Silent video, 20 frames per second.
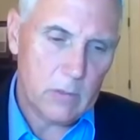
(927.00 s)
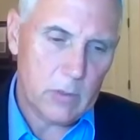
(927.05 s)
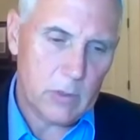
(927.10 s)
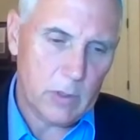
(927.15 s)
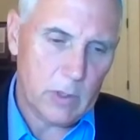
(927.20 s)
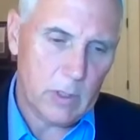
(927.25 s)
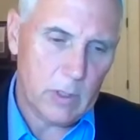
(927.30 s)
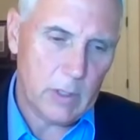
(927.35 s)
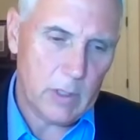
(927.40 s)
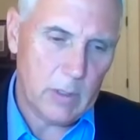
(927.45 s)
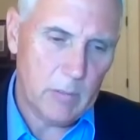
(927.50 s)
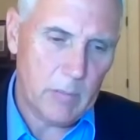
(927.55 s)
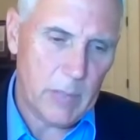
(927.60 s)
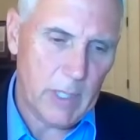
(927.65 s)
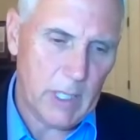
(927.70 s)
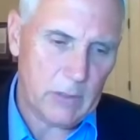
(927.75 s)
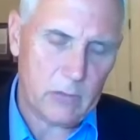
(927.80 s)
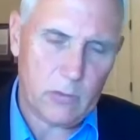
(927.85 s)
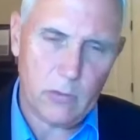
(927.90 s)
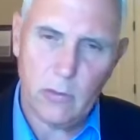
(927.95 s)
with our
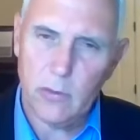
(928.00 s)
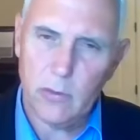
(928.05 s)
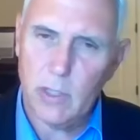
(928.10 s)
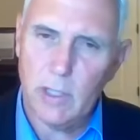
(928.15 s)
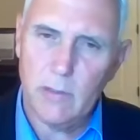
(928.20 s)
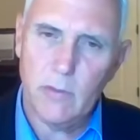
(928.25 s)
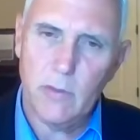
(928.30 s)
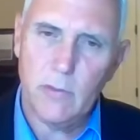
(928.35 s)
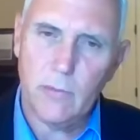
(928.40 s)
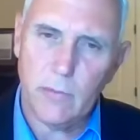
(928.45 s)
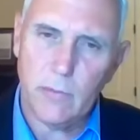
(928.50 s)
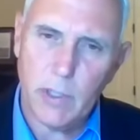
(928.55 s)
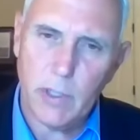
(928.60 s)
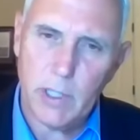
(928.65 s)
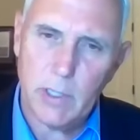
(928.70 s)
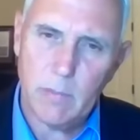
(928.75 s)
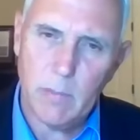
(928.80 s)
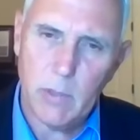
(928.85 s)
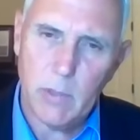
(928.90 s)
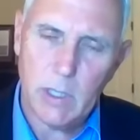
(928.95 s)
ambassador David
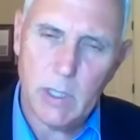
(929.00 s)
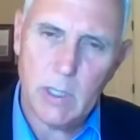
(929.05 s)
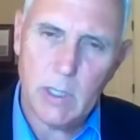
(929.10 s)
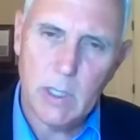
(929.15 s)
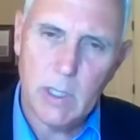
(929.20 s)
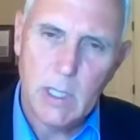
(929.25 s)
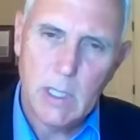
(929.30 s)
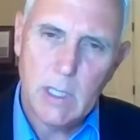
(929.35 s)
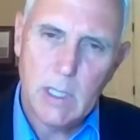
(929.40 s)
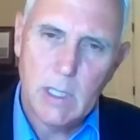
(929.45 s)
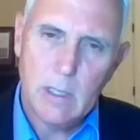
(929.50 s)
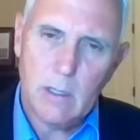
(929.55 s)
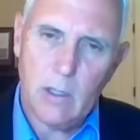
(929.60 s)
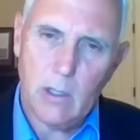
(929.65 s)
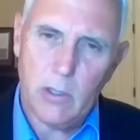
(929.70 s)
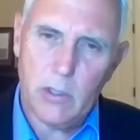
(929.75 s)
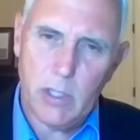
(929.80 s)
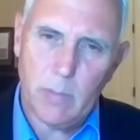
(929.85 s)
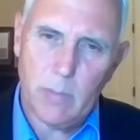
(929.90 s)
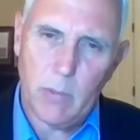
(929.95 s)
Friedman,
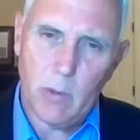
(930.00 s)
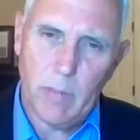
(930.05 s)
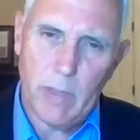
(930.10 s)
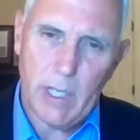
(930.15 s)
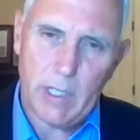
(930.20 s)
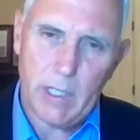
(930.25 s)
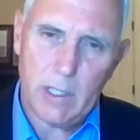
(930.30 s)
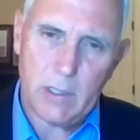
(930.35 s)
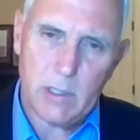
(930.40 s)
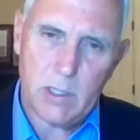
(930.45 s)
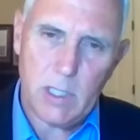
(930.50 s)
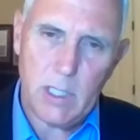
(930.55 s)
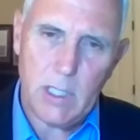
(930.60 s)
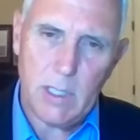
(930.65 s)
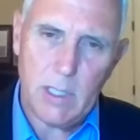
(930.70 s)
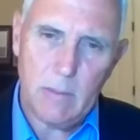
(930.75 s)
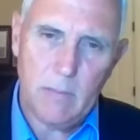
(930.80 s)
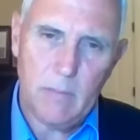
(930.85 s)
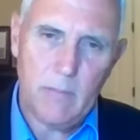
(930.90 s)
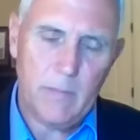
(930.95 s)
our diplomatic
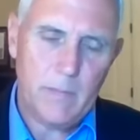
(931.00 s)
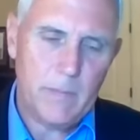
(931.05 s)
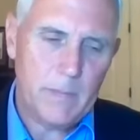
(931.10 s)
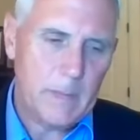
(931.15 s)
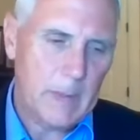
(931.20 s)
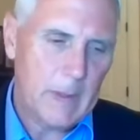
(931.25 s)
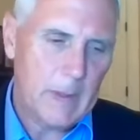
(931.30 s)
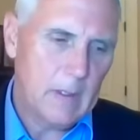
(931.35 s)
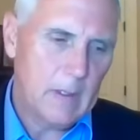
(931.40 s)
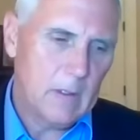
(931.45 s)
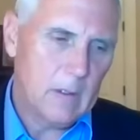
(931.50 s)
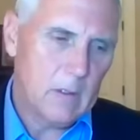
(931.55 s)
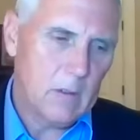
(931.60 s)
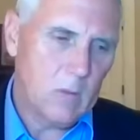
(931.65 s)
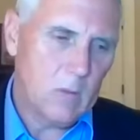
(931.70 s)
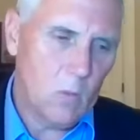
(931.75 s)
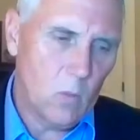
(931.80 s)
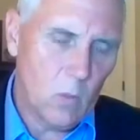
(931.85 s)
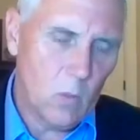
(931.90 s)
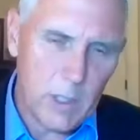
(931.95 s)
team
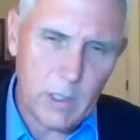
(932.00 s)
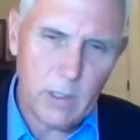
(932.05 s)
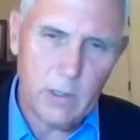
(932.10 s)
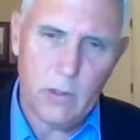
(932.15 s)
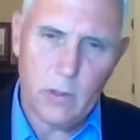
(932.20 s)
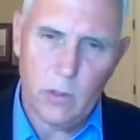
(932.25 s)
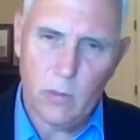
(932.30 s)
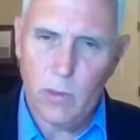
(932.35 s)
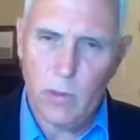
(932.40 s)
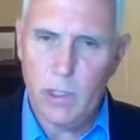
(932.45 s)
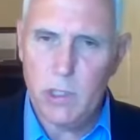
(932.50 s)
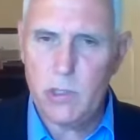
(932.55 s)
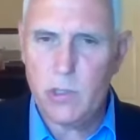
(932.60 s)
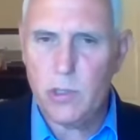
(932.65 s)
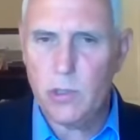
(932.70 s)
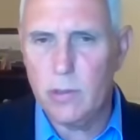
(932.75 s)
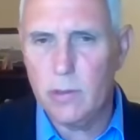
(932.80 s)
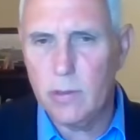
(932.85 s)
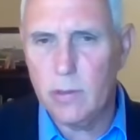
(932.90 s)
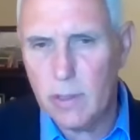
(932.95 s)
went into the
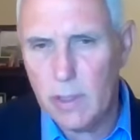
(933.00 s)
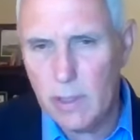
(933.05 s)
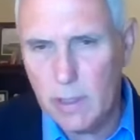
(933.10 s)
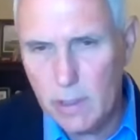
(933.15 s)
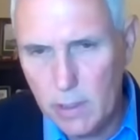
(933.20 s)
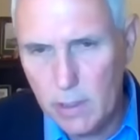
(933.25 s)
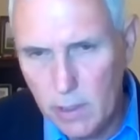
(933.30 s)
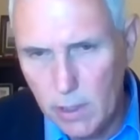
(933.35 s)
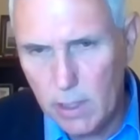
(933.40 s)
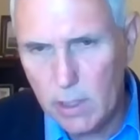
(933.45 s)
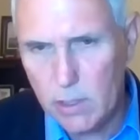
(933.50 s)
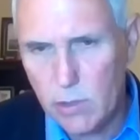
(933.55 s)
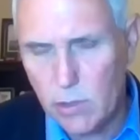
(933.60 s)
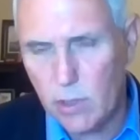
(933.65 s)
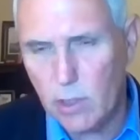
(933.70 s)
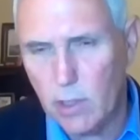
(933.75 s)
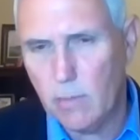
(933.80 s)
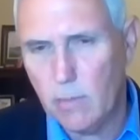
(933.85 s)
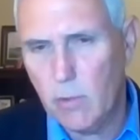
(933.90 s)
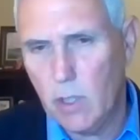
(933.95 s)
region,
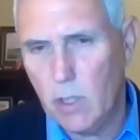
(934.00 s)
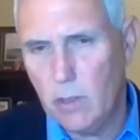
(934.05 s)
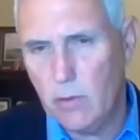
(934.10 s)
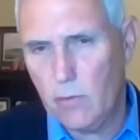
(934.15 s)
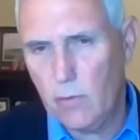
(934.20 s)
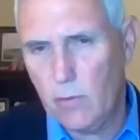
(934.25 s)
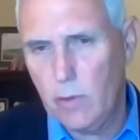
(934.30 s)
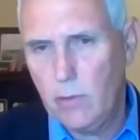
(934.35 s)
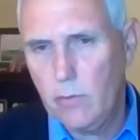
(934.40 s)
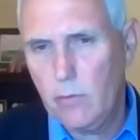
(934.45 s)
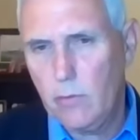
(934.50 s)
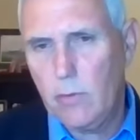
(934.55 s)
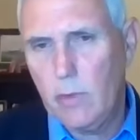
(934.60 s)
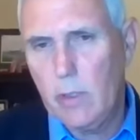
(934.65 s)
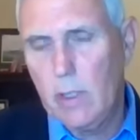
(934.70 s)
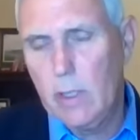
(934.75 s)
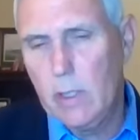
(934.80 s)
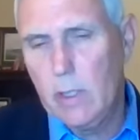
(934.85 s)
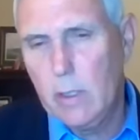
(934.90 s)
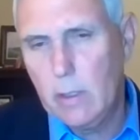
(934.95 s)
engaged Arab
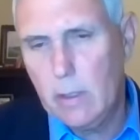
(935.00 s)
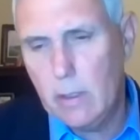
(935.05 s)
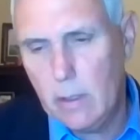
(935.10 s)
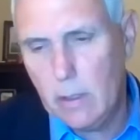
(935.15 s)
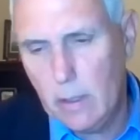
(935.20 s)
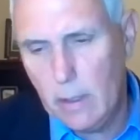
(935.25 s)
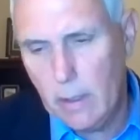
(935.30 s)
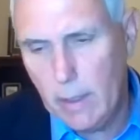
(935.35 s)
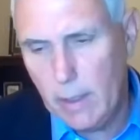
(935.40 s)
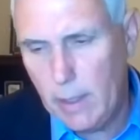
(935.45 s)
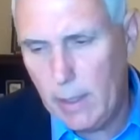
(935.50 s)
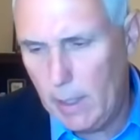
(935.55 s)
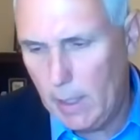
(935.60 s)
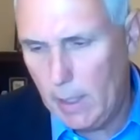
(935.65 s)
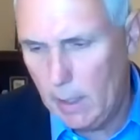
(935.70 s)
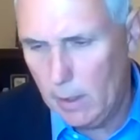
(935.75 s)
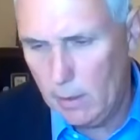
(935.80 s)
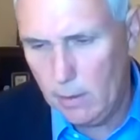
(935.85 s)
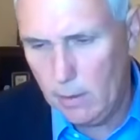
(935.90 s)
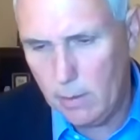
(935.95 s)
countries, uh,
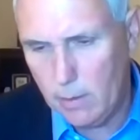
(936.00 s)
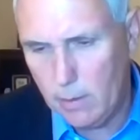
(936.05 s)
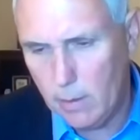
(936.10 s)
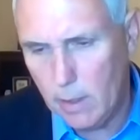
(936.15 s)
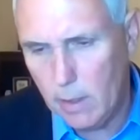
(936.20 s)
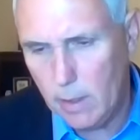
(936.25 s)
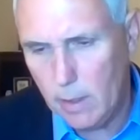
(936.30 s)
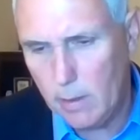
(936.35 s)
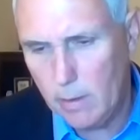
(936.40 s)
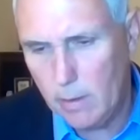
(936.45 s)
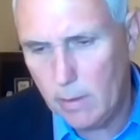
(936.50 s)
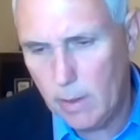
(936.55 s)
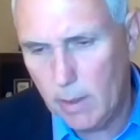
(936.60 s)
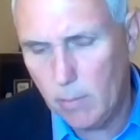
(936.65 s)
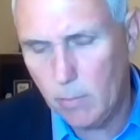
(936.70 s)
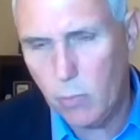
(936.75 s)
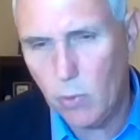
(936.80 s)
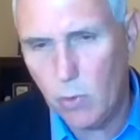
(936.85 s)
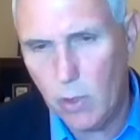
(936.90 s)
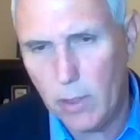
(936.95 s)
and uh,
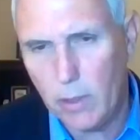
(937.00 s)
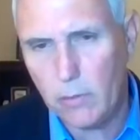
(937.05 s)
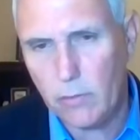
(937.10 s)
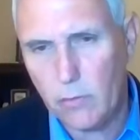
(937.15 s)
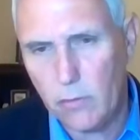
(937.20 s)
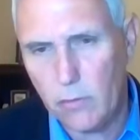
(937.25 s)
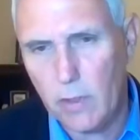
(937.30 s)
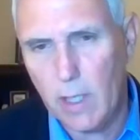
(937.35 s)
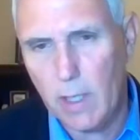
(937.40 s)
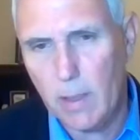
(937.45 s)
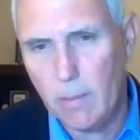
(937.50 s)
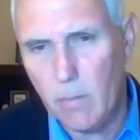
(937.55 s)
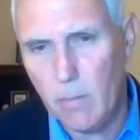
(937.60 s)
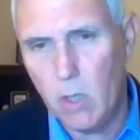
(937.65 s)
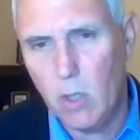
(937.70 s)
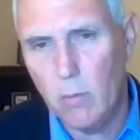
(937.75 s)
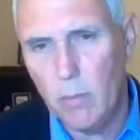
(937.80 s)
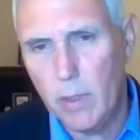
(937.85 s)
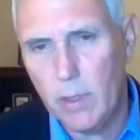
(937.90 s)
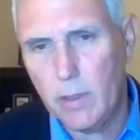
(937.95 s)
and brought us to that
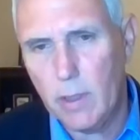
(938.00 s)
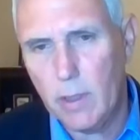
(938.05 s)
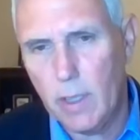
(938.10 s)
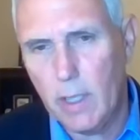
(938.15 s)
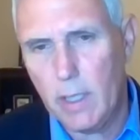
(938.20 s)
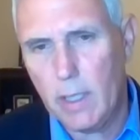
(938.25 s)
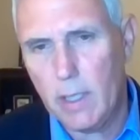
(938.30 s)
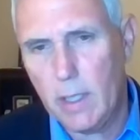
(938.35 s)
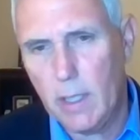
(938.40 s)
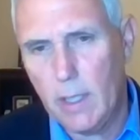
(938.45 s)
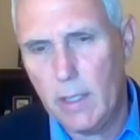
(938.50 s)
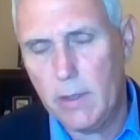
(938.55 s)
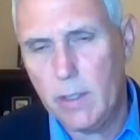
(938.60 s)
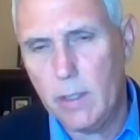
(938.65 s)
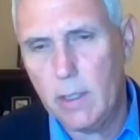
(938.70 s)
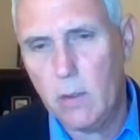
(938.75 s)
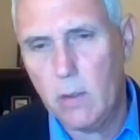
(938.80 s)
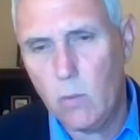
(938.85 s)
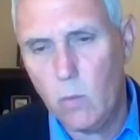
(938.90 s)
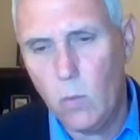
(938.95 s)
moment. And I, I
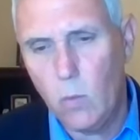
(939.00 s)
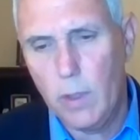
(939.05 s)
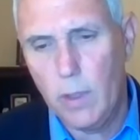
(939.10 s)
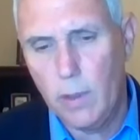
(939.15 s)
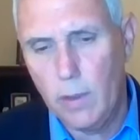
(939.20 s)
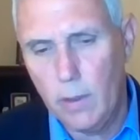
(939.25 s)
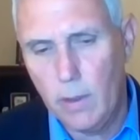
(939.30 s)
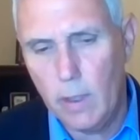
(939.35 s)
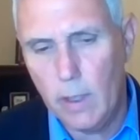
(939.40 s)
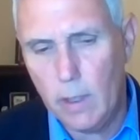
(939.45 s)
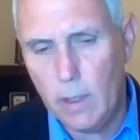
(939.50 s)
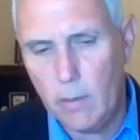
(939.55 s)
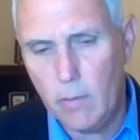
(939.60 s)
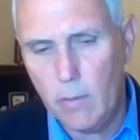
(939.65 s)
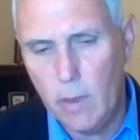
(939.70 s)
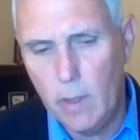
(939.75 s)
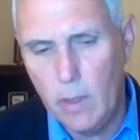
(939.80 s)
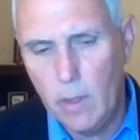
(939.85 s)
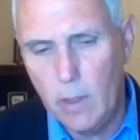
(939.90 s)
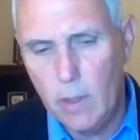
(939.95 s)
think when
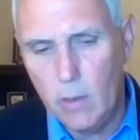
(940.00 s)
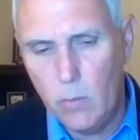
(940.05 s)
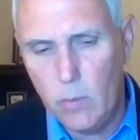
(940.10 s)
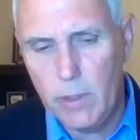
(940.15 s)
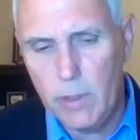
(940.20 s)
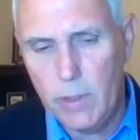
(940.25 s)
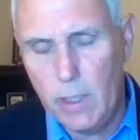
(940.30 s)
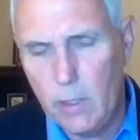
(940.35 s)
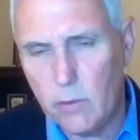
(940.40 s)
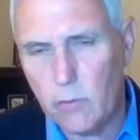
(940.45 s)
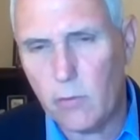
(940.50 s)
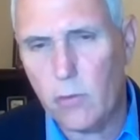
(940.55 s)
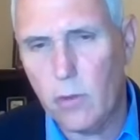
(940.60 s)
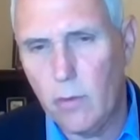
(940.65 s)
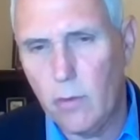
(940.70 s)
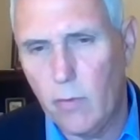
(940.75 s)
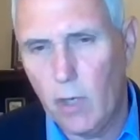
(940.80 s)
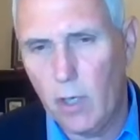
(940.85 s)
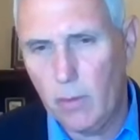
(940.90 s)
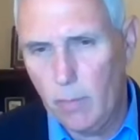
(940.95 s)
uh, when the
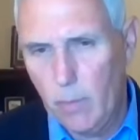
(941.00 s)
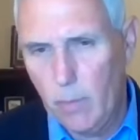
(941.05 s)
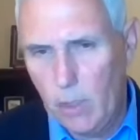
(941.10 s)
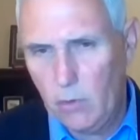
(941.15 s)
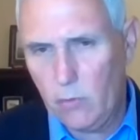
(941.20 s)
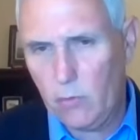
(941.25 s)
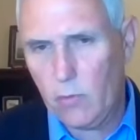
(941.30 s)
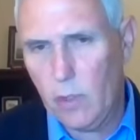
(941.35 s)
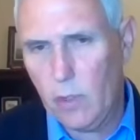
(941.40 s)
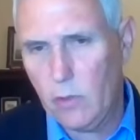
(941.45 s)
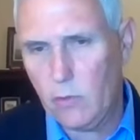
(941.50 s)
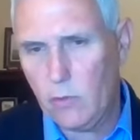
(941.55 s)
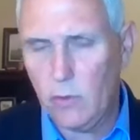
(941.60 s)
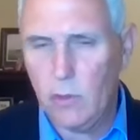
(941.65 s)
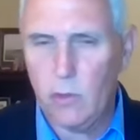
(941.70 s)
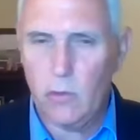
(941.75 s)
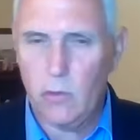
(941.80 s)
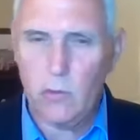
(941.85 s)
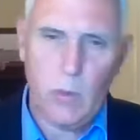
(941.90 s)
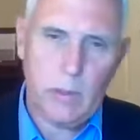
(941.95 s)
history of our
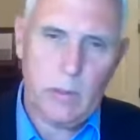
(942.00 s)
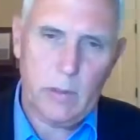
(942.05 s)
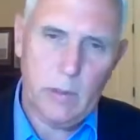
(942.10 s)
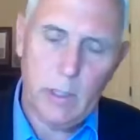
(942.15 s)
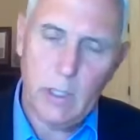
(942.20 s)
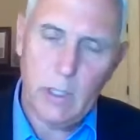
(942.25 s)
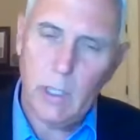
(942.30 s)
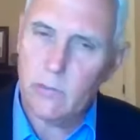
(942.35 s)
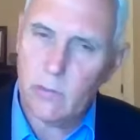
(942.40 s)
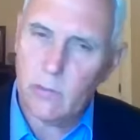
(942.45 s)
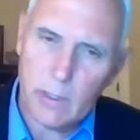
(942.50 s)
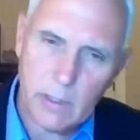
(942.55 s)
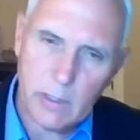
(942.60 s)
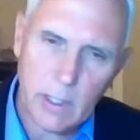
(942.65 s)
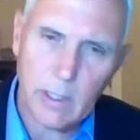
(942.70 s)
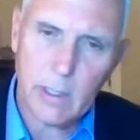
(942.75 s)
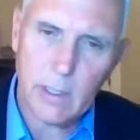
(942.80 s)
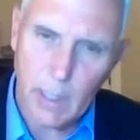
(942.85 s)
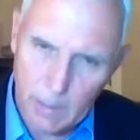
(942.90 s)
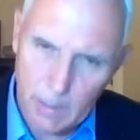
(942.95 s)
administration is written, as I
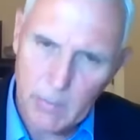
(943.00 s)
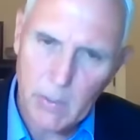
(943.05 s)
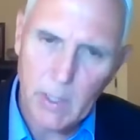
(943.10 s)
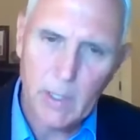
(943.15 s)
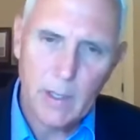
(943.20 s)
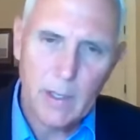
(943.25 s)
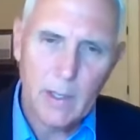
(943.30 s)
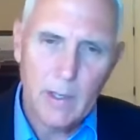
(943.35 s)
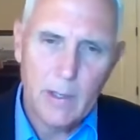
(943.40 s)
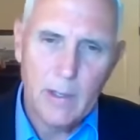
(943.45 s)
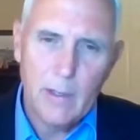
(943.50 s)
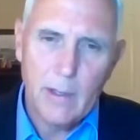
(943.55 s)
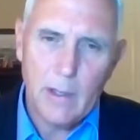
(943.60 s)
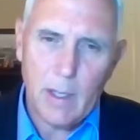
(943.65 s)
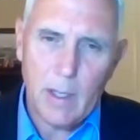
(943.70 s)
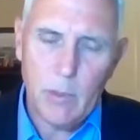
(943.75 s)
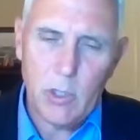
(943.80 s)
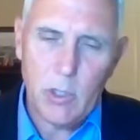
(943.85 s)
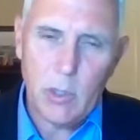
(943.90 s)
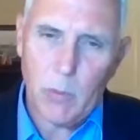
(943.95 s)
tell you, I'm
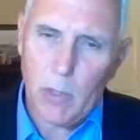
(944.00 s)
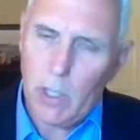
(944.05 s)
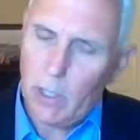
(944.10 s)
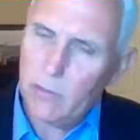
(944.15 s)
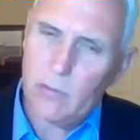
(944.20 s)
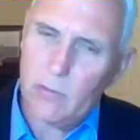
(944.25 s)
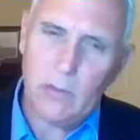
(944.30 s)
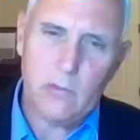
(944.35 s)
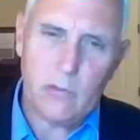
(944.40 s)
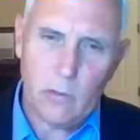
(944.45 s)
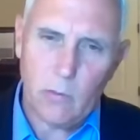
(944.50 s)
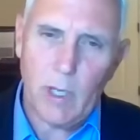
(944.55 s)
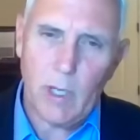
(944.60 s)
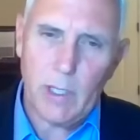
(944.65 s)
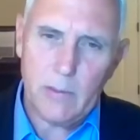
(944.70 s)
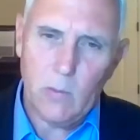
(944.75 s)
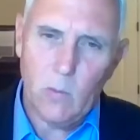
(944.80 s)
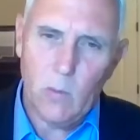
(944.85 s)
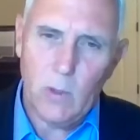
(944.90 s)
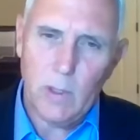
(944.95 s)
I'm in the process of
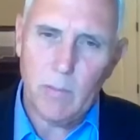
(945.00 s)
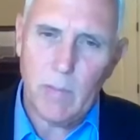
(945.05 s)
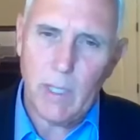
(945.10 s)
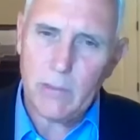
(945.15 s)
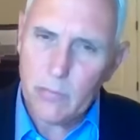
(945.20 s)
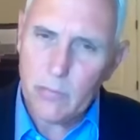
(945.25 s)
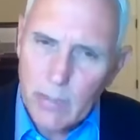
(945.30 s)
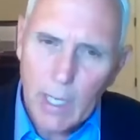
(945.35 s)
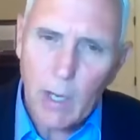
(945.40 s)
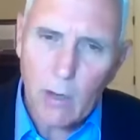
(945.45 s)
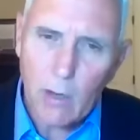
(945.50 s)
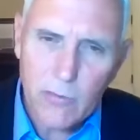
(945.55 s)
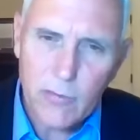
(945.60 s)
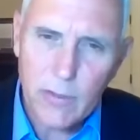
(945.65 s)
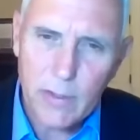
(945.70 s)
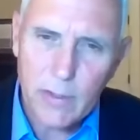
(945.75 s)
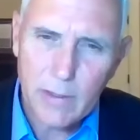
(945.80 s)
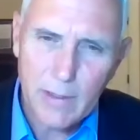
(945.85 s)
writing one myself.